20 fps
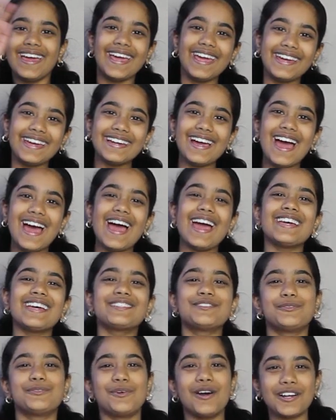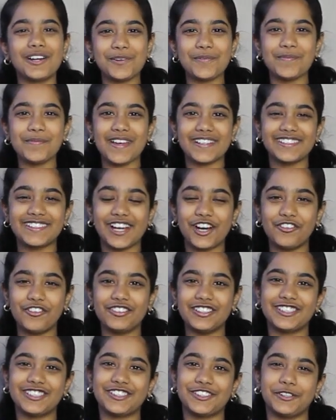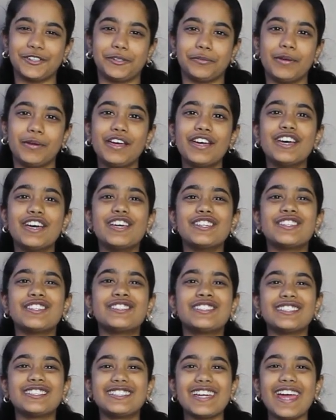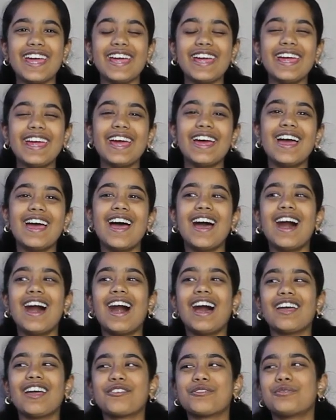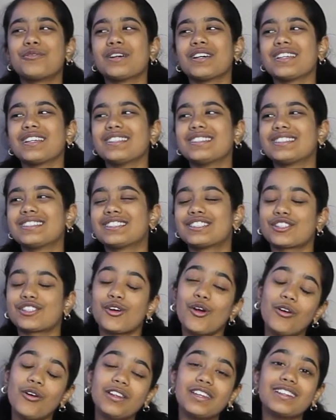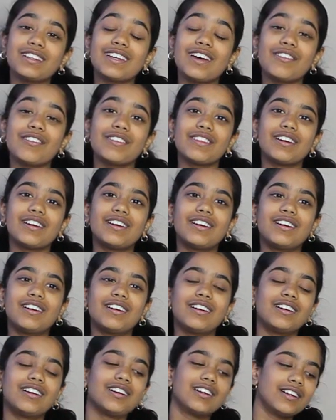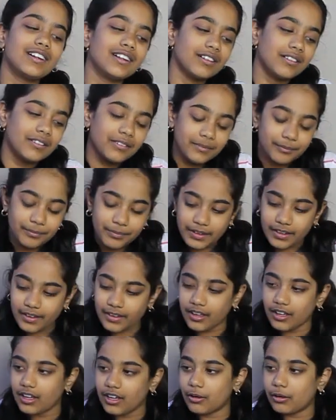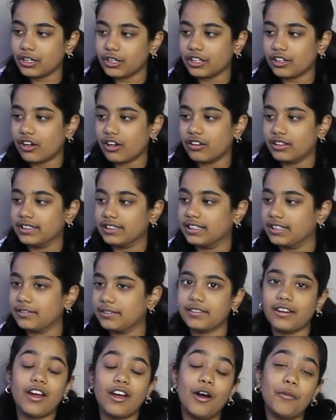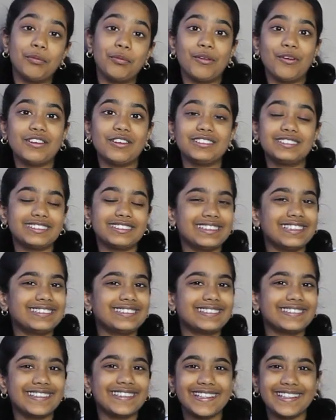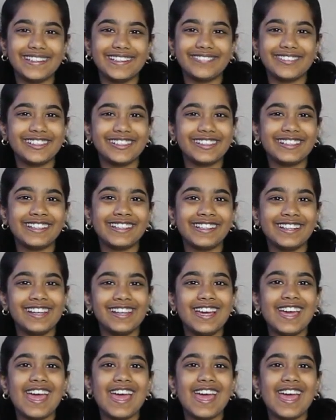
Hey guys, welcome back to Elvie's Tube. So today I was scrolling down the what do you call it uploads list thingy majiggy,